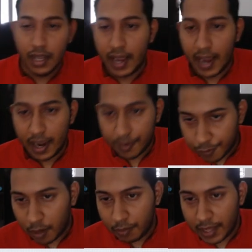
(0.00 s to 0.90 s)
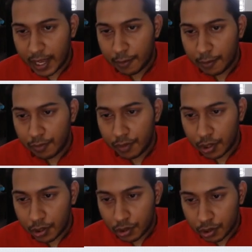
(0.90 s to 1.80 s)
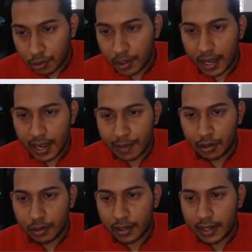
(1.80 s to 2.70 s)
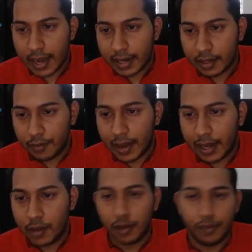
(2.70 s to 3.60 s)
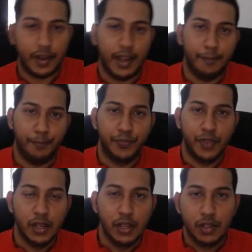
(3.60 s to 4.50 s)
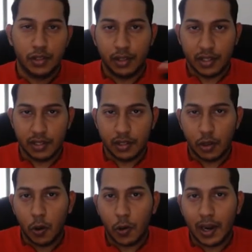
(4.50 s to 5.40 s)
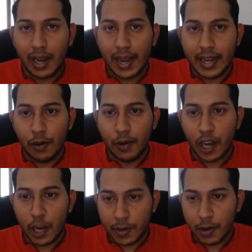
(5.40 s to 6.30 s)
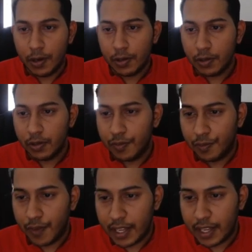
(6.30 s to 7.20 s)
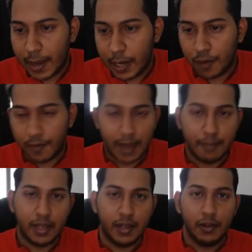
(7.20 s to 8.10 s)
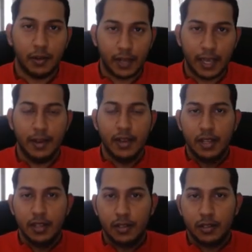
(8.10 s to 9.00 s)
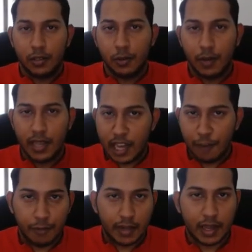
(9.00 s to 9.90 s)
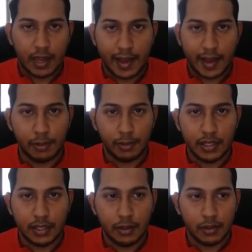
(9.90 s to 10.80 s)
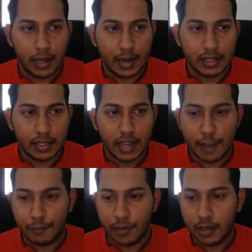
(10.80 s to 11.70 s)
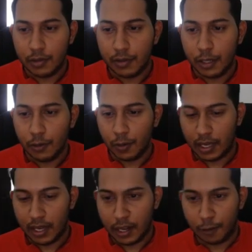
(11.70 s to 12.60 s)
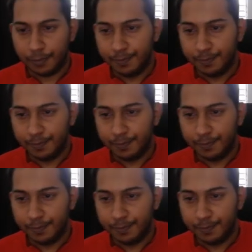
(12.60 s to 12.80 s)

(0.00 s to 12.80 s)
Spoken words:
and from there we should able to get the value of m. So this is the overall idea on how we're going to find the value of m here. Okay, So enough with the explanation, so let us dive into the working now.